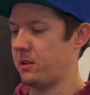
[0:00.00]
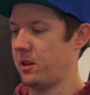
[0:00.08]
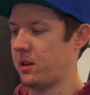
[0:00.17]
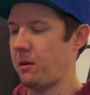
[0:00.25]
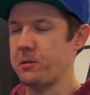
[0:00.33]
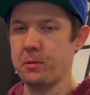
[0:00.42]

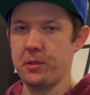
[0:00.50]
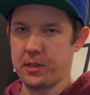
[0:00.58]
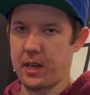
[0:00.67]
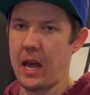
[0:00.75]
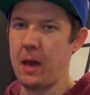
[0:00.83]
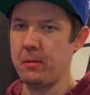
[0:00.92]
it comes with this
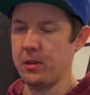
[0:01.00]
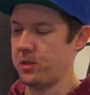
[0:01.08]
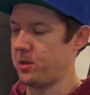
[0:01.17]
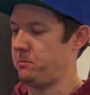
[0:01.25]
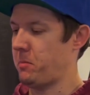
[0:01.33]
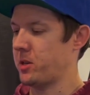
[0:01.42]
cam, and it's
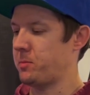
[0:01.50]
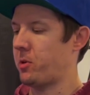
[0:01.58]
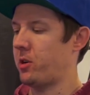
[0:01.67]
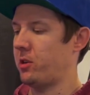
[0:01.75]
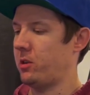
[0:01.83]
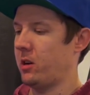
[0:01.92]
just much
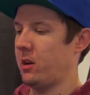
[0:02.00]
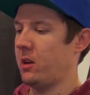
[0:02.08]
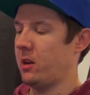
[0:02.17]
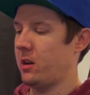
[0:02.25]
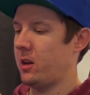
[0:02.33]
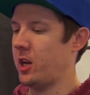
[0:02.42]
more
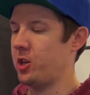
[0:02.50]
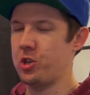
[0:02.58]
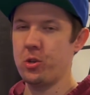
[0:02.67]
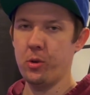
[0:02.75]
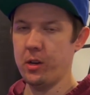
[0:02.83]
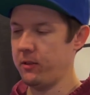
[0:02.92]

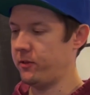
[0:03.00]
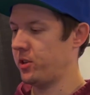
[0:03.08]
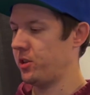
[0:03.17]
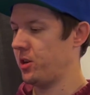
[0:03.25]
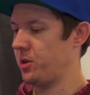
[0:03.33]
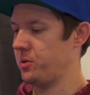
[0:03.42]
intuitive to
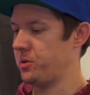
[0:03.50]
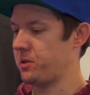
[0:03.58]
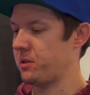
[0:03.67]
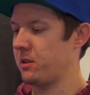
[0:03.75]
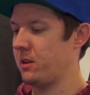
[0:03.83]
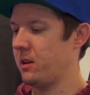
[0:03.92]
use.